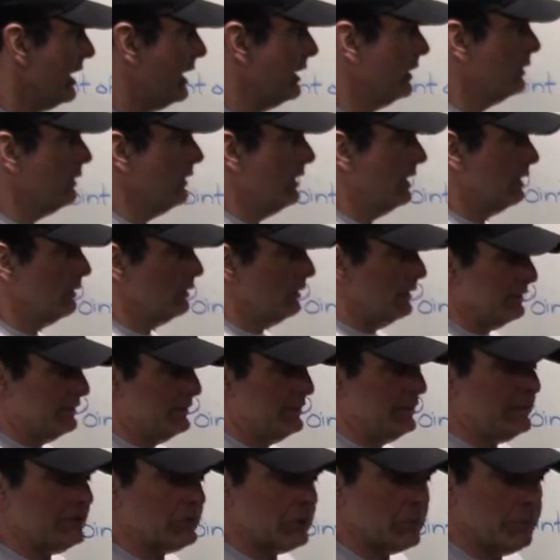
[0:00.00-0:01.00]
It'll
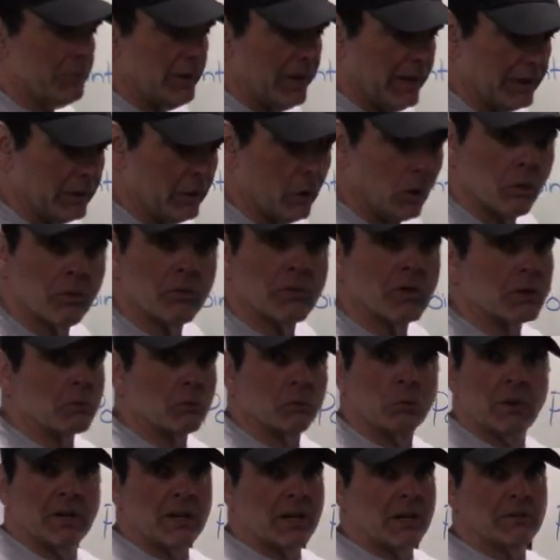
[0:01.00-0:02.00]
dissipate over
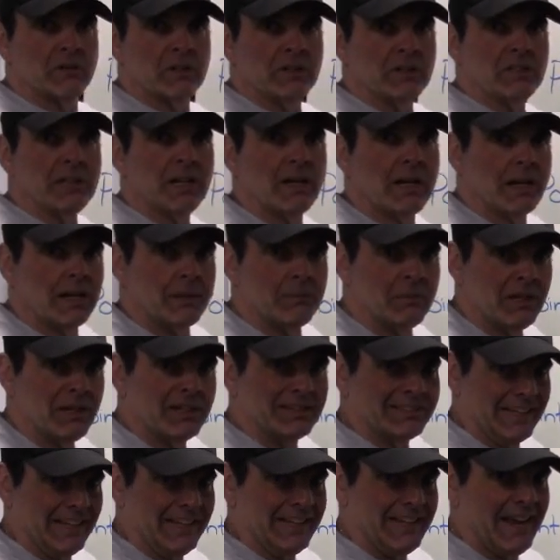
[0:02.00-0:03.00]
whatever time
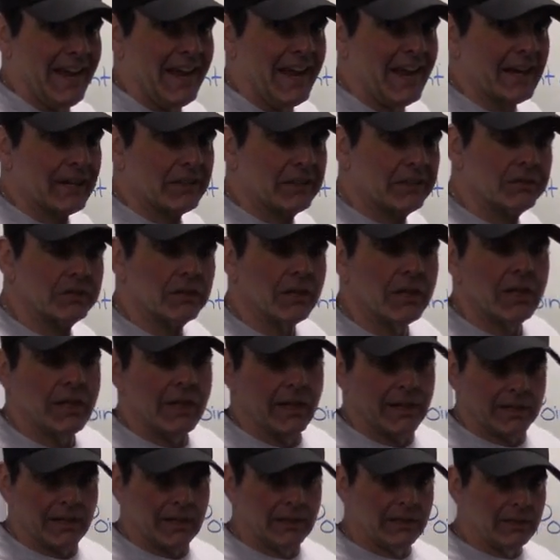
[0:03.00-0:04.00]
is in X.
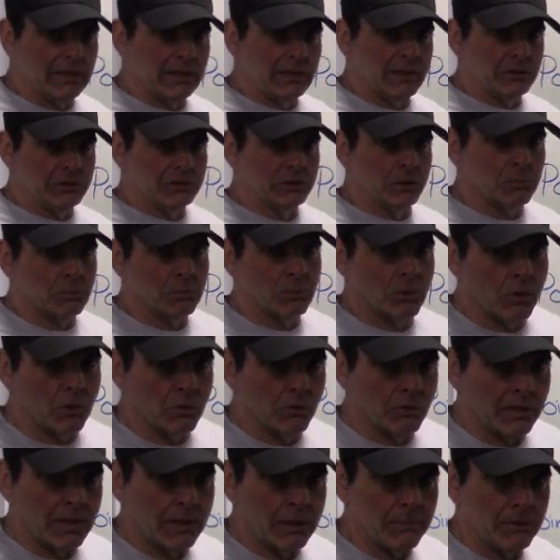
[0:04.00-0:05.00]
And I think in your
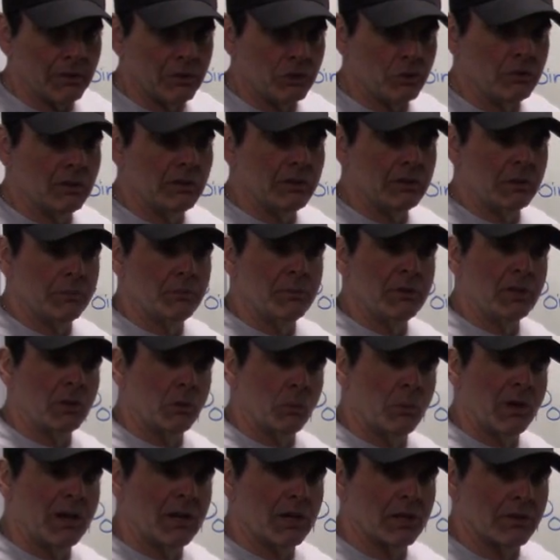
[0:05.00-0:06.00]
programming you need to be
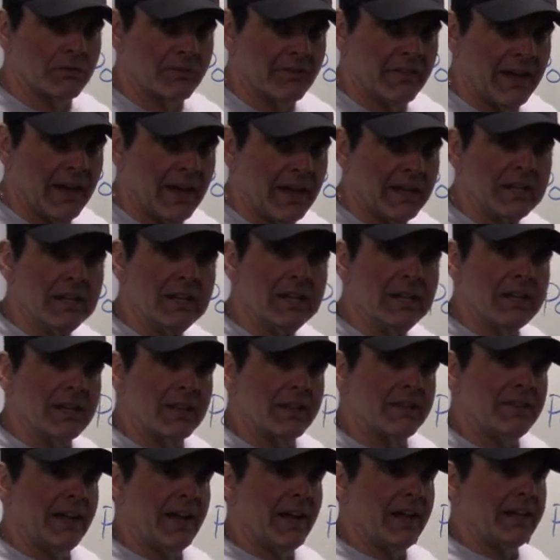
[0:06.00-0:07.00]
aware of
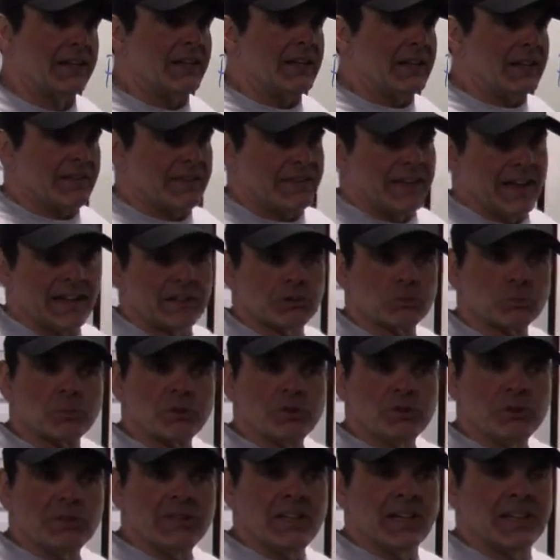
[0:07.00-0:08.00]
that's where
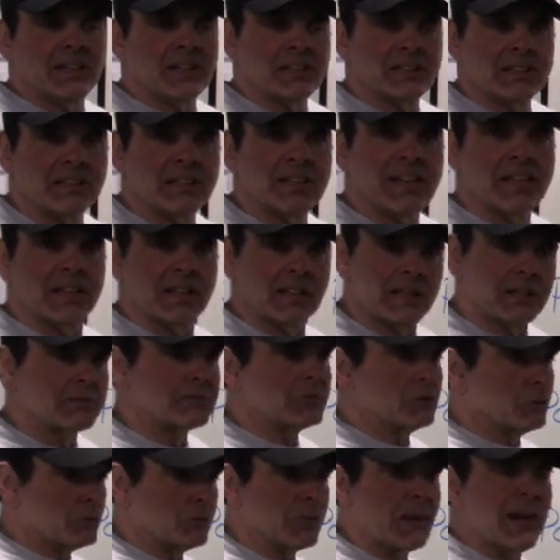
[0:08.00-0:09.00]
you get into
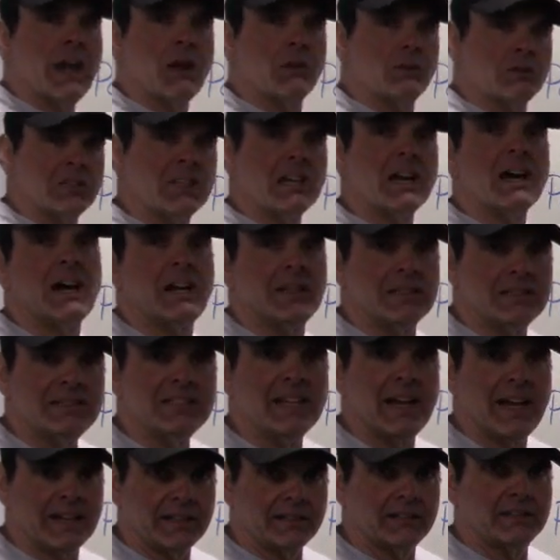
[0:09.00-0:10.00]
like ground
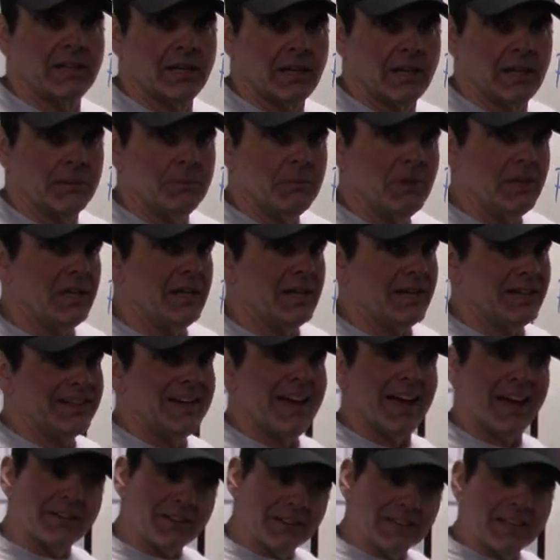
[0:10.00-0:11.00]
contact time and
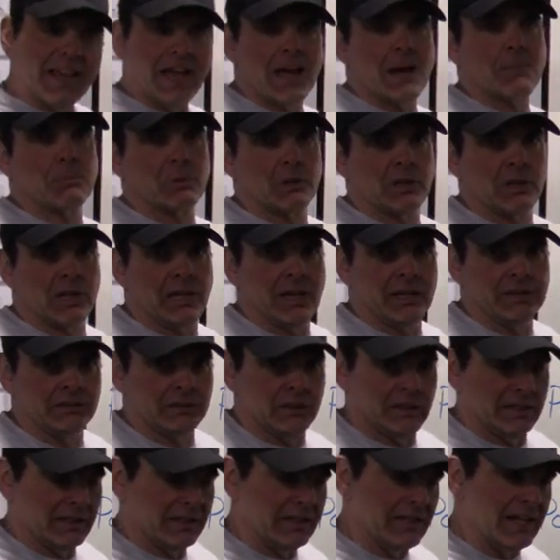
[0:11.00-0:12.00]
how to capitalize
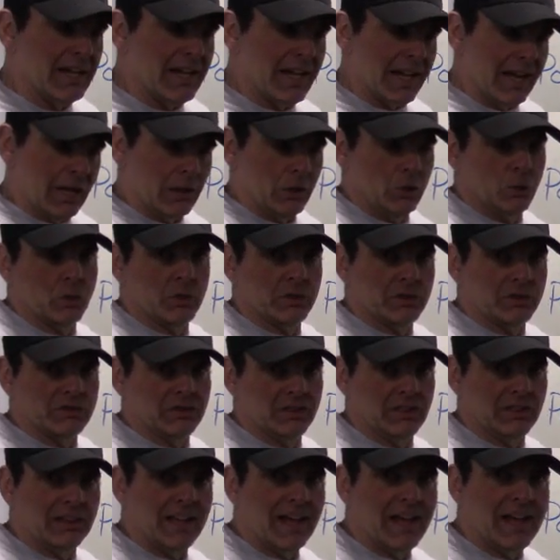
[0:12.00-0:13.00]
on it. How long does
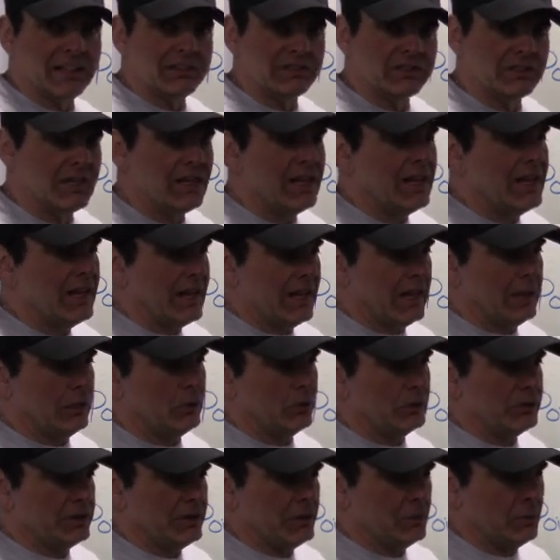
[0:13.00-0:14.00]
it last? How
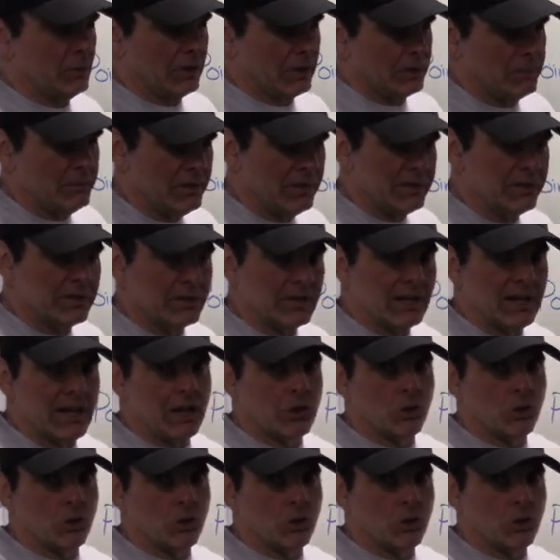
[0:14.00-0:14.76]
long do you want to be there?